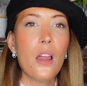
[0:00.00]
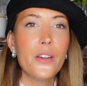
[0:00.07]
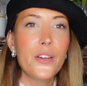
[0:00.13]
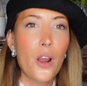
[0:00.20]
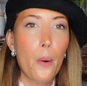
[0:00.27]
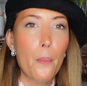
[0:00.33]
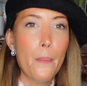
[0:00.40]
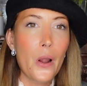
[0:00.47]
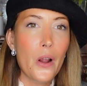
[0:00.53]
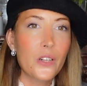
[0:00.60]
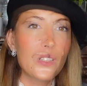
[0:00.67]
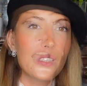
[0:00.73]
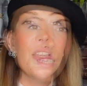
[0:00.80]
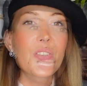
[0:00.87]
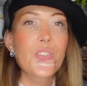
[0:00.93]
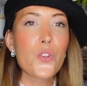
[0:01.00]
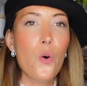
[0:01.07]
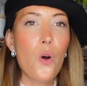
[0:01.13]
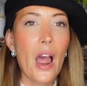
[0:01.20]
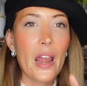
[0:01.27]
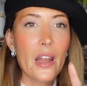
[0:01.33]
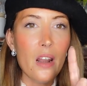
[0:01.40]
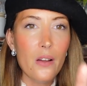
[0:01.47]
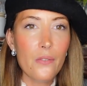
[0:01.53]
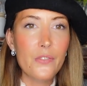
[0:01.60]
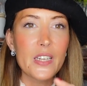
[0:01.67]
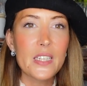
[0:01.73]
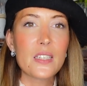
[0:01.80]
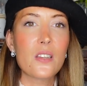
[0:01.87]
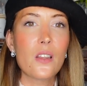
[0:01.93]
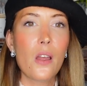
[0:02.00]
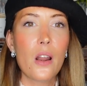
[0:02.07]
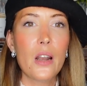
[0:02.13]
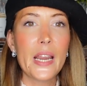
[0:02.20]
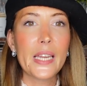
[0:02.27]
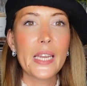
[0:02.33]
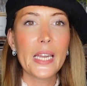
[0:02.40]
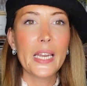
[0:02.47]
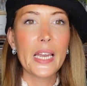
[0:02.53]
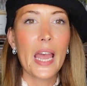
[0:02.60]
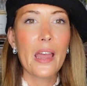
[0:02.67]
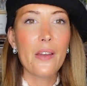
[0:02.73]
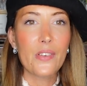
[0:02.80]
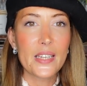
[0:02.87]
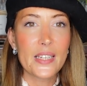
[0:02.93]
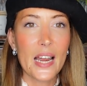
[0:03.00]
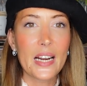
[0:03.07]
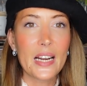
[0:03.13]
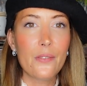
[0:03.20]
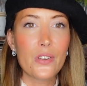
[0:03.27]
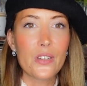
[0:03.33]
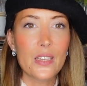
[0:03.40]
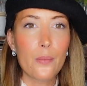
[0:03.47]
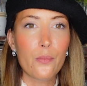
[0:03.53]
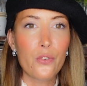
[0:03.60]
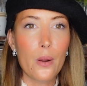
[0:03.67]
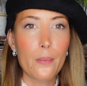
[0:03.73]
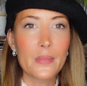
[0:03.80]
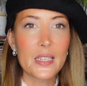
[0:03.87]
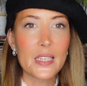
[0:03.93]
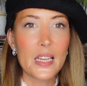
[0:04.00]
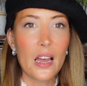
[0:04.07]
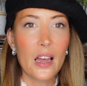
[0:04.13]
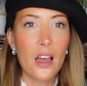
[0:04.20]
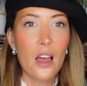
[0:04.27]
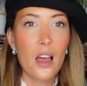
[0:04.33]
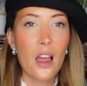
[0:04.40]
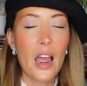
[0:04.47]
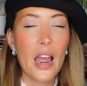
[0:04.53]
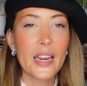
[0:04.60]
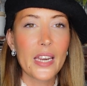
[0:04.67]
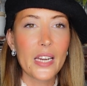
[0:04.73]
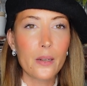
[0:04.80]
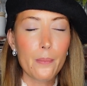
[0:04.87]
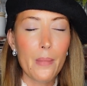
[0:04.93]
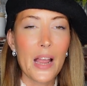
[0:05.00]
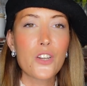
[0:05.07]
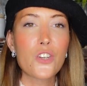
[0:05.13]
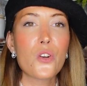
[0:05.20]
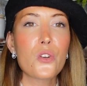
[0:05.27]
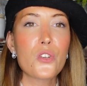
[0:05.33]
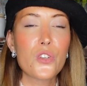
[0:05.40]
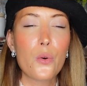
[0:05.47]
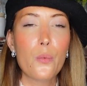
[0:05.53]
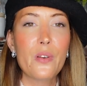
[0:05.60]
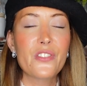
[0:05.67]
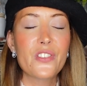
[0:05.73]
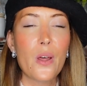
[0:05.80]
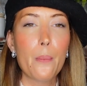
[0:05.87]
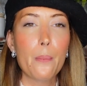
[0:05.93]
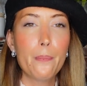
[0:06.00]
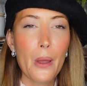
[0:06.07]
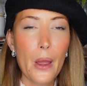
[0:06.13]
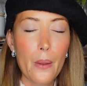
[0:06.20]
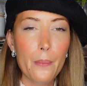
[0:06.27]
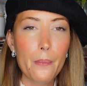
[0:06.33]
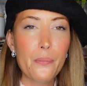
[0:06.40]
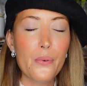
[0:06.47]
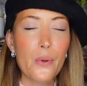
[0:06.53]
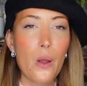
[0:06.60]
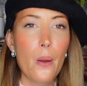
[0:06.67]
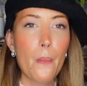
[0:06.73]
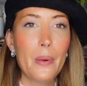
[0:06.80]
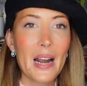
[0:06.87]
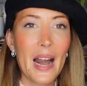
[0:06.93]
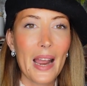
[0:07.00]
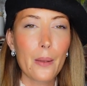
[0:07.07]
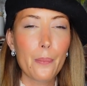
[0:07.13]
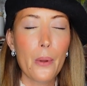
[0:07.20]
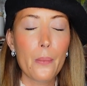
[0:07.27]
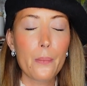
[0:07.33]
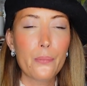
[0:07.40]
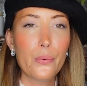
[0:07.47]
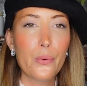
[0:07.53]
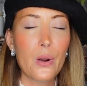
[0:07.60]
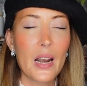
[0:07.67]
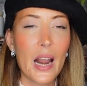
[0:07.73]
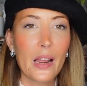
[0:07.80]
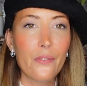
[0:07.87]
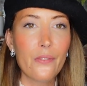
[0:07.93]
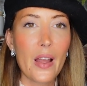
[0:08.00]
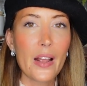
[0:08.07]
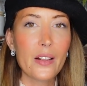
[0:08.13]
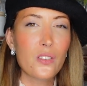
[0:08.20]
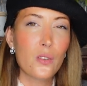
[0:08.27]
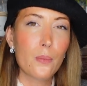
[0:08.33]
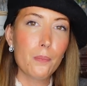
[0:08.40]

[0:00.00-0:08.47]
your butt. So I love this legging. I have exactly the same from Zara. I can match also with some pump, a black pump like that.